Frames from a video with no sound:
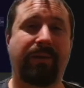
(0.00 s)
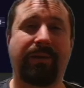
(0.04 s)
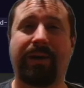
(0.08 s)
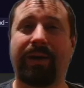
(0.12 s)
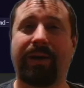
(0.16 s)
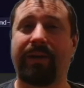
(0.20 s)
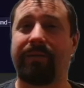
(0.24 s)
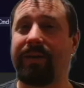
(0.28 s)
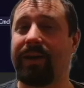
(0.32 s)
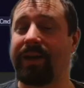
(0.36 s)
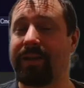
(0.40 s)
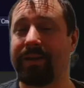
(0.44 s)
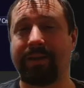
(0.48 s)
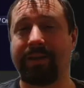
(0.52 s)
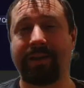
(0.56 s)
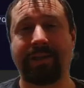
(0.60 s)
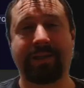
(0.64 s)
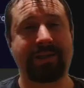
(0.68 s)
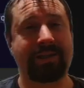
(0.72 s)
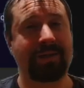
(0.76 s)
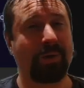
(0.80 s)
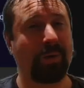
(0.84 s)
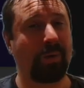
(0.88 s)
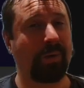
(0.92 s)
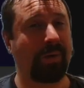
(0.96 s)
"Oh, I've added
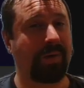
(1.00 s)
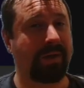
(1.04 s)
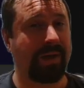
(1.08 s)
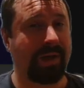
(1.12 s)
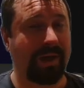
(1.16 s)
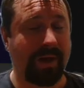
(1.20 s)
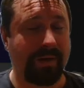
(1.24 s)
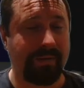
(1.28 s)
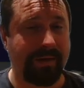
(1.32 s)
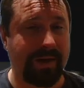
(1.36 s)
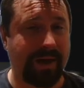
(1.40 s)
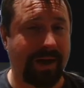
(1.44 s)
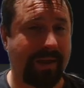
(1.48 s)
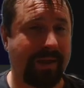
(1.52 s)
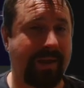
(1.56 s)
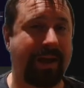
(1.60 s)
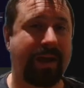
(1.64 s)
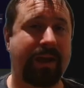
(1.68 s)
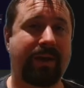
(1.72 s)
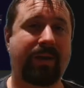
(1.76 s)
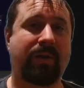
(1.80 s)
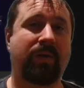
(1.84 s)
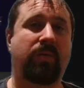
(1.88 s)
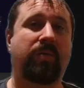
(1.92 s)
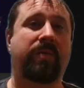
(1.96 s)
this cool thing, I've added
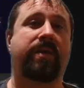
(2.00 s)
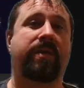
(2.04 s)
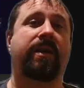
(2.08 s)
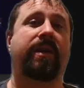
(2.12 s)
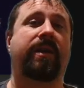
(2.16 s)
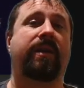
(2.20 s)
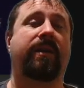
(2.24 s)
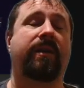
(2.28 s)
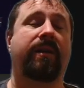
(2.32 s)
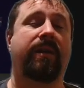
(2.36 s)
that cool thing."